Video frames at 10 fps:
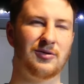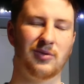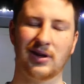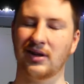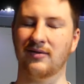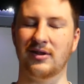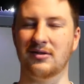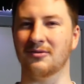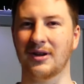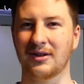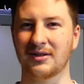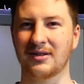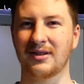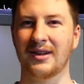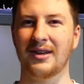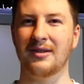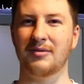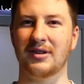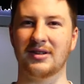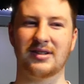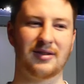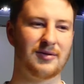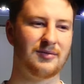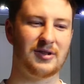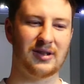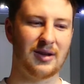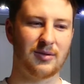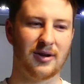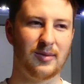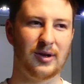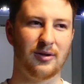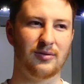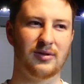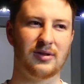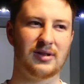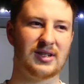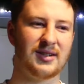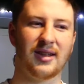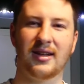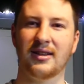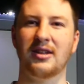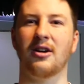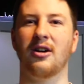twenty of these rails because some of them just kept coming out slightly